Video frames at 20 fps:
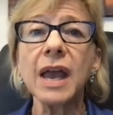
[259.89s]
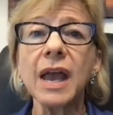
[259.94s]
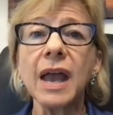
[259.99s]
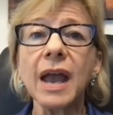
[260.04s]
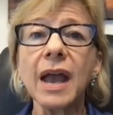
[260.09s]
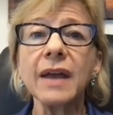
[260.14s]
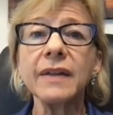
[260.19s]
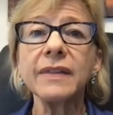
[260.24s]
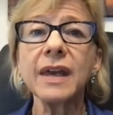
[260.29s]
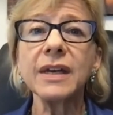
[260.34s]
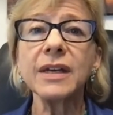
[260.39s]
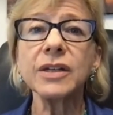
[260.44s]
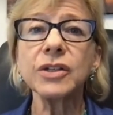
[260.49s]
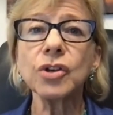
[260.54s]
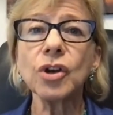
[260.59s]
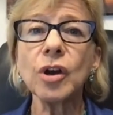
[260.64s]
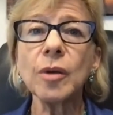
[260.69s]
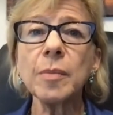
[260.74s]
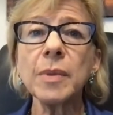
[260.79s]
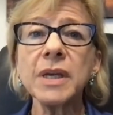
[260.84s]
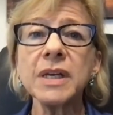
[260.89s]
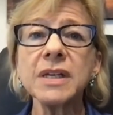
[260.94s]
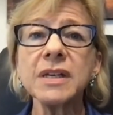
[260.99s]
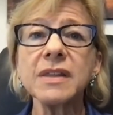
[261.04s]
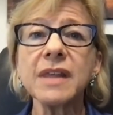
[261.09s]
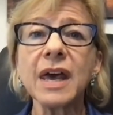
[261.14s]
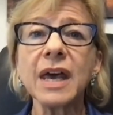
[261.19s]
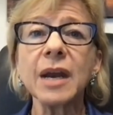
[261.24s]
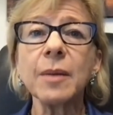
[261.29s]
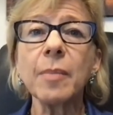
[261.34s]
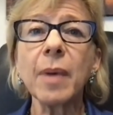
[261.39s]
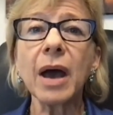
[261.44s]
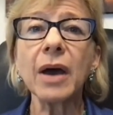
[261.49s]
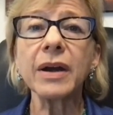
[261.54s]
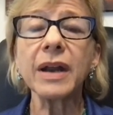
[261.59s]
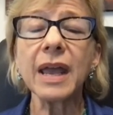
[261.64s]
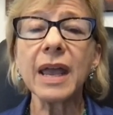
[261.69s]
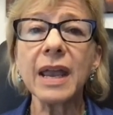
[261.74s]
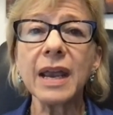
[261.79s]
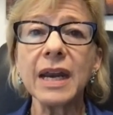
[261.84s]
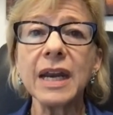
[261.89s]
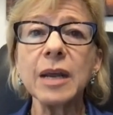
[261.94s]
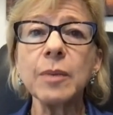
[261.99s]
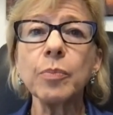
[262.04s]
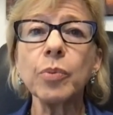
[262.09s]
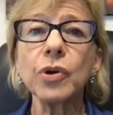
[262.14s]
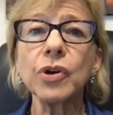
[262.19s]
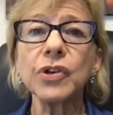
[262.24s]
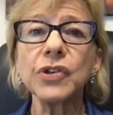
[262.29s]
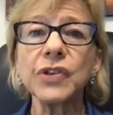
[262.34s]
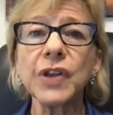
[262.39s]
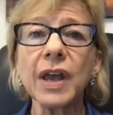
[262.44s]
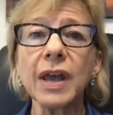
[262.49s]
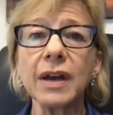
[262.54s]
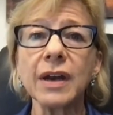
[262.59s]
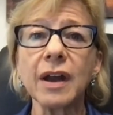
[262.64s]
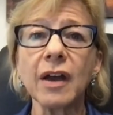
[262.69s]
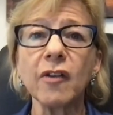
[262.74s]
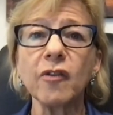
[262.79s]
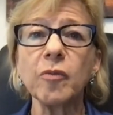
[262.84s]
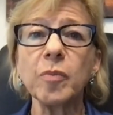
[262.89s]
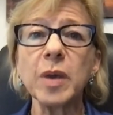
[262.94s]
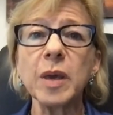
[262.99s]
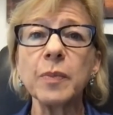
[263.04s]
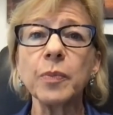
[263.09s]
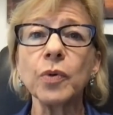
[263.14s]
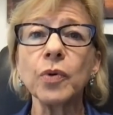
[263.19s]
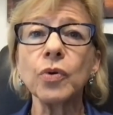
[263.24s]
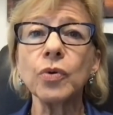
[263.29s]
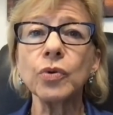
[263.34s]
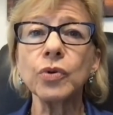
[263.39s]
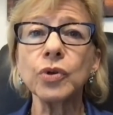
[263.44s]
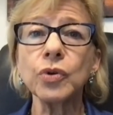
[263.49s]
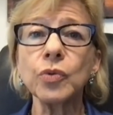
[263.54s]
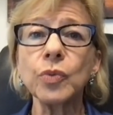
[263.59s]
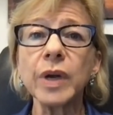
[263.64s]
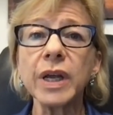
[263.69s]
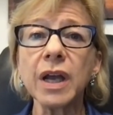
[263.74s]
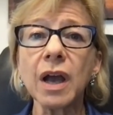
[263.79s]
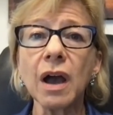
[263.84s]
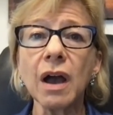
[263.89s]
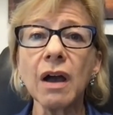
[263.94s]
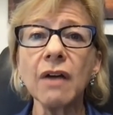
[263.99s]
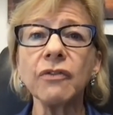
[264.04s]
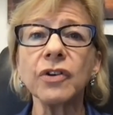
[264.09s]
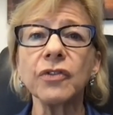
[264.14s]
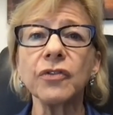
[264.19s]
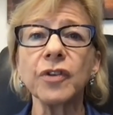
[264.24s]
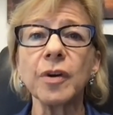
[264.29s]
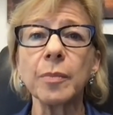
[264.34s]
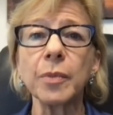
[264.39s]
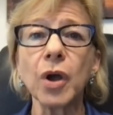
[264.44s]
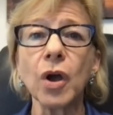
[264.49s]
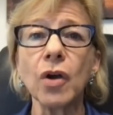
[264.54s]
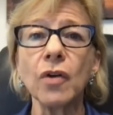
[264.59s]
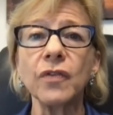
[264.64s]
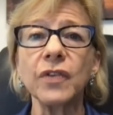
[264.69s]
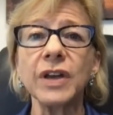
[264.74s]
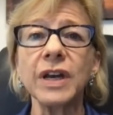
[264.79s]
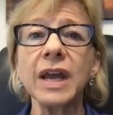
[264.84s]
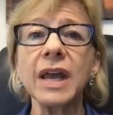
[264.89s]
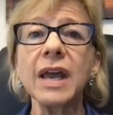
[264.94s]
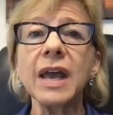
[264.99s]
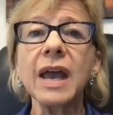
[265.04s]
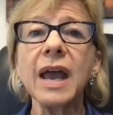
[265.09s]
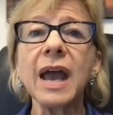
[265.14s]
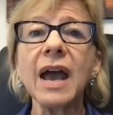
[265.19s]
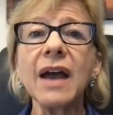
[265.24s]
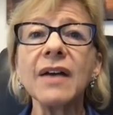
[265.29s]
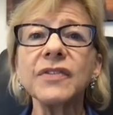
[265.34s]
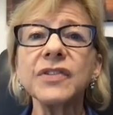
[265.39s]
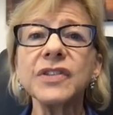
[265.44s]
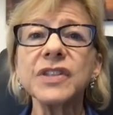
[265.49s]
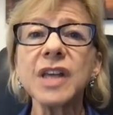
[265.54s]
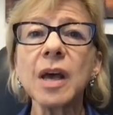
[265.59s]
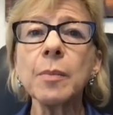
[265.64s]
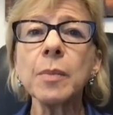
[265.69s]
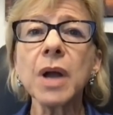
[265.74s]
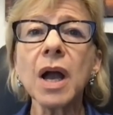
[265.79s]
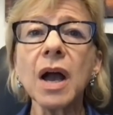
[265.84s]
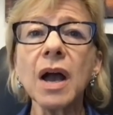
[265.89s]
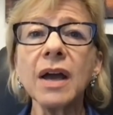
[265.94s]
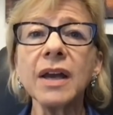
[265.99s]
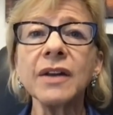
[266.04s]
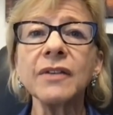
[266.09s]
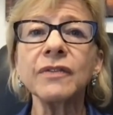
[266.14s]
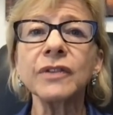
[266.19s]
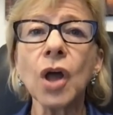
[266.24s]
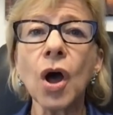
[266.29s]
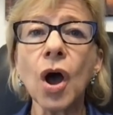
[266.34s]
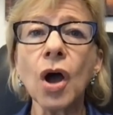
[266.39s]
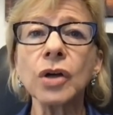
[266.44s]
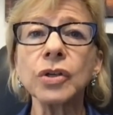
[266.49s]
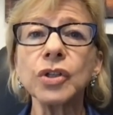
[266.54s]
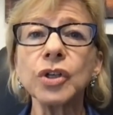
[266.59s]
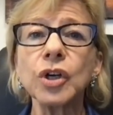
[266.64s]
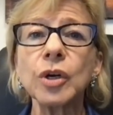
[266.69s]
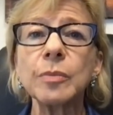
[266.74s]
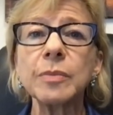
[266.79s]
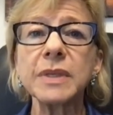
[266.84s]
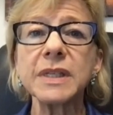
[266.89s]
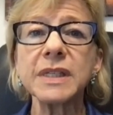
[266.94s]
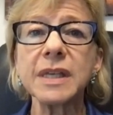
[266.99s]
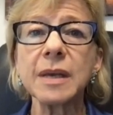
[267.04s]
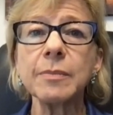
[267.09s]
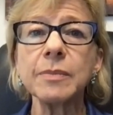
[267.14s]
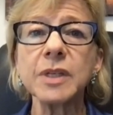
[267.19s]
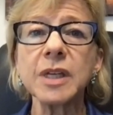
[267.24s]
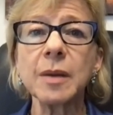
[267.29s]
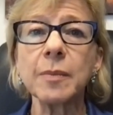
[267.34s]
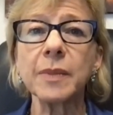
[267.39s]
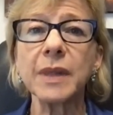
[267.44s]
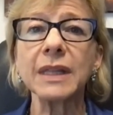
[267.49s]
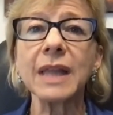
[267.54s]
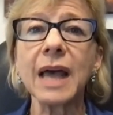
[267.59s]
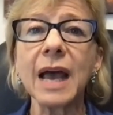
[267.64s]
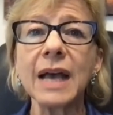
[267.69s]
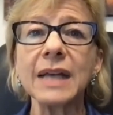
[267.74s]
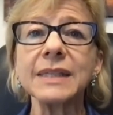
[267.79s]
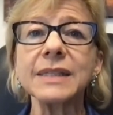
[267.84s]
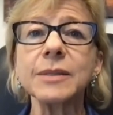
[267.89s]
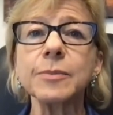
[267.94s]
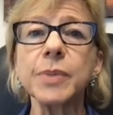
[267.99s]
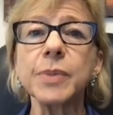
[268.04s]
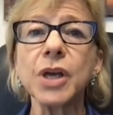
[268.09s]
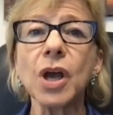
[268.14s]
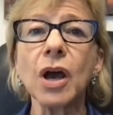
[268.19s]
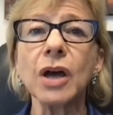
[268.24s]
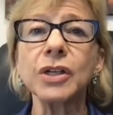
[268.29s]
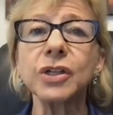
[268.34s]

And they determined that about 80% of people who do recover from COVID have some kind of long-term symptom that lasts beyond